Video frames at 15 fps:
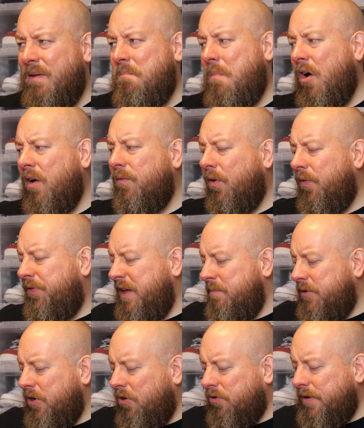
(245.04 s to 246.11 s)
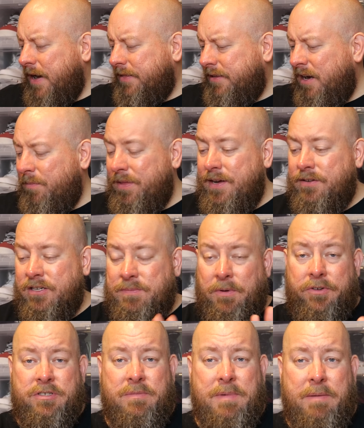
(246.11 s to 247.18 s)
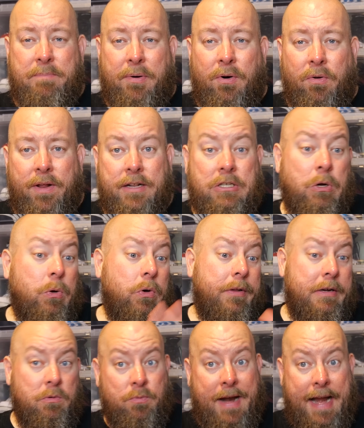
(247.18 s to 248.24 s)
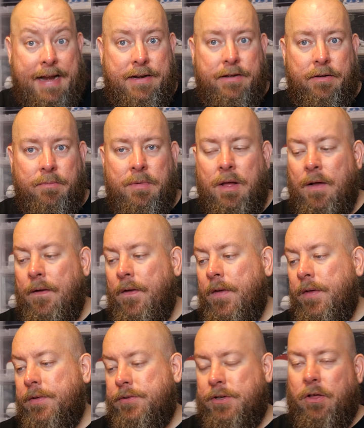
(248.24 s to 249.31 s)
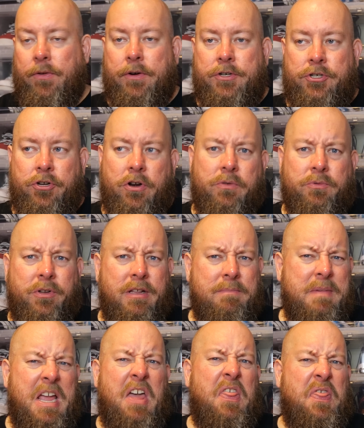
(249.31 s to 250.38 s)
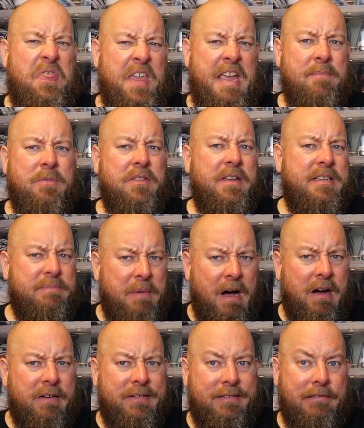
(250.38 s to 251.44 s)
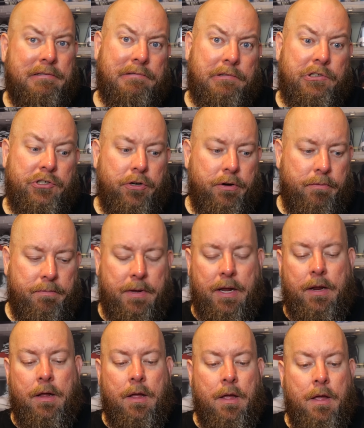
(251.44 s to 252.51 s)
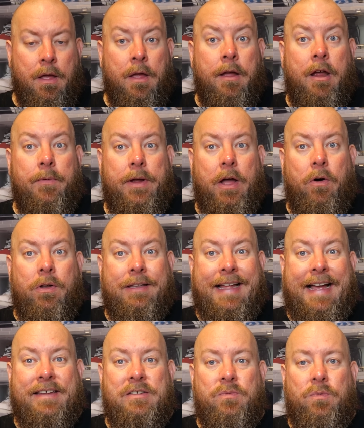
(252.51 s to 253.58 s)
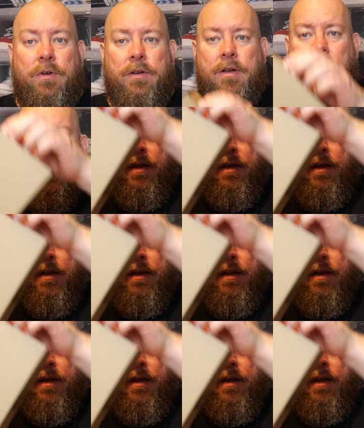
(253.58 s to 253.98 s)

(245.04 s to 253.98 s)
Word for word: have a Marvel theme going right there, but these are supposed to be pulled at totally random. So there shouldn't really be a theme to these boxes. Shouldn't be. Here we go. Last one,